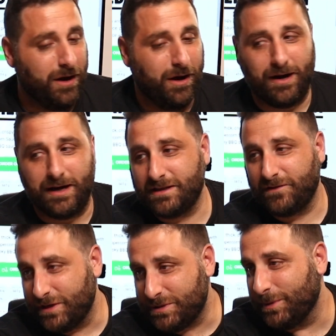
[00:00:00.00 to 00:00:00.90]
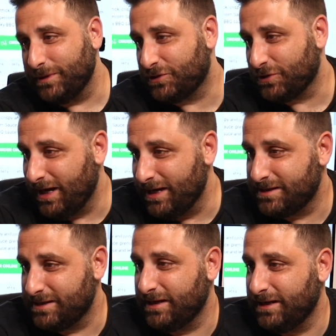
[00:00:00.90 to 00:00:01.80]
All right, so the first one we're going to try is
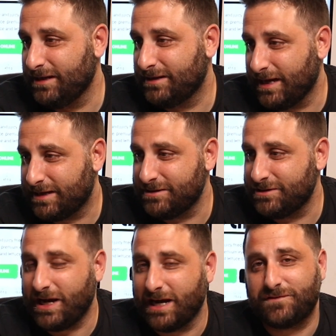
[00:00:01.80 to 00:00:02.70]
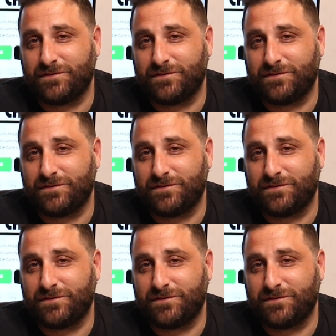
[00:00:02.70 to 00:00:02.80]
the Texan Jacks